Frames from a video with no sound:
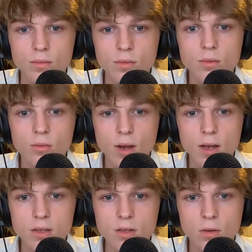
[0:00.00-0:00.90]

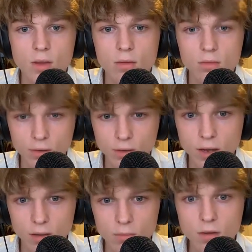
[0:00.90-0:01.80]
Right. So that would look
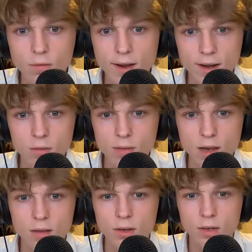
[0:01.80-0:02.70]
like me fighting
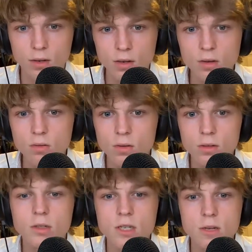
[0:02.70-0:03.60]
back if I could, or
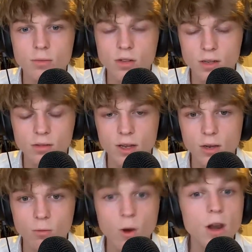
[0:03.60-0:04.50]
just simply
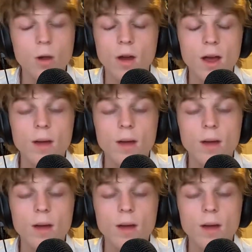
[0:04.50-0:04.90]
like running away.